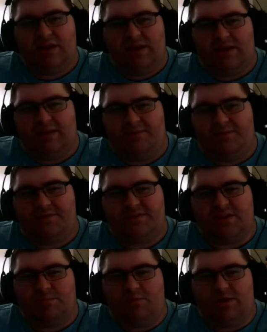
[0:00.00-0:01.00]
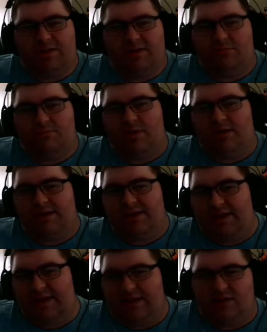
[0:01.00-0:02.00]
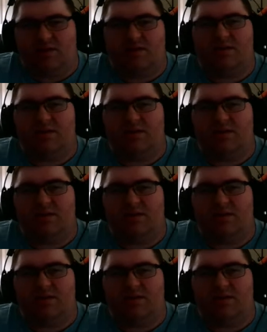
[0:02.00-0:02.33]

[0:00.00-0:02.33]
if someone in the run did,